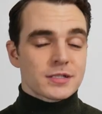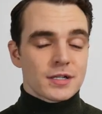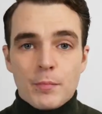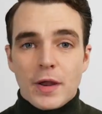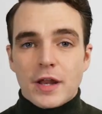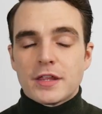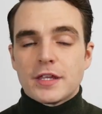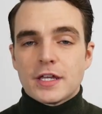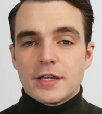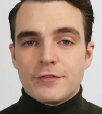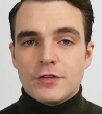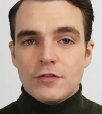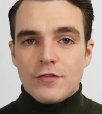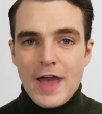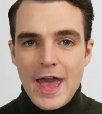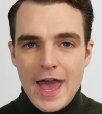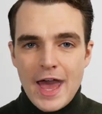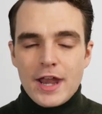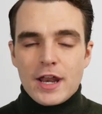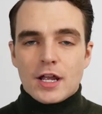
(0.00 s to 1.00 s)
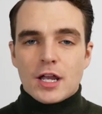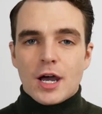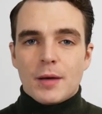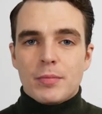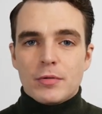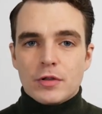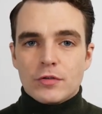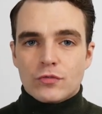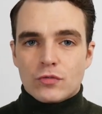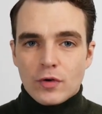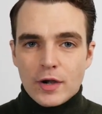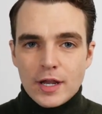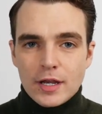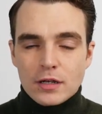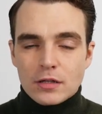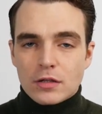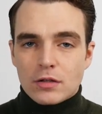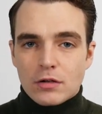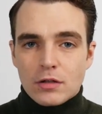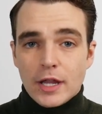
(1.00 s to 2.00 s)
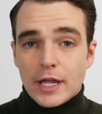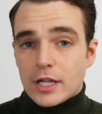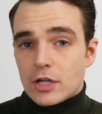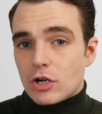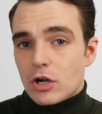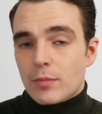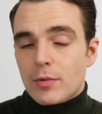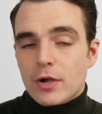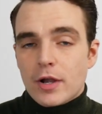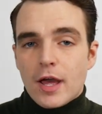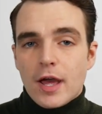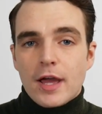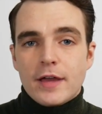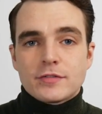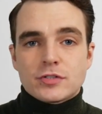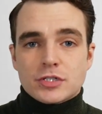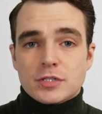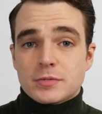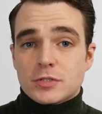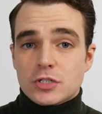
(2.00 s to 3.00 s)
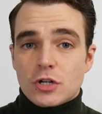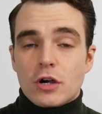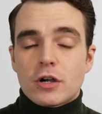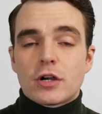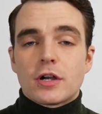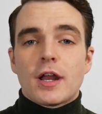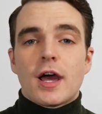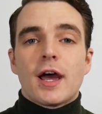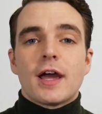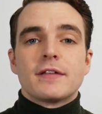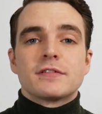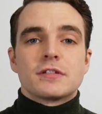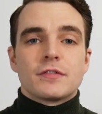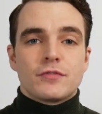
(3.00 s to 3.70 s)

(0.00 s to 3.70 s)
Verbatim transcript: but I think if you've had a couple of great little like Gerber knives or some starter knives,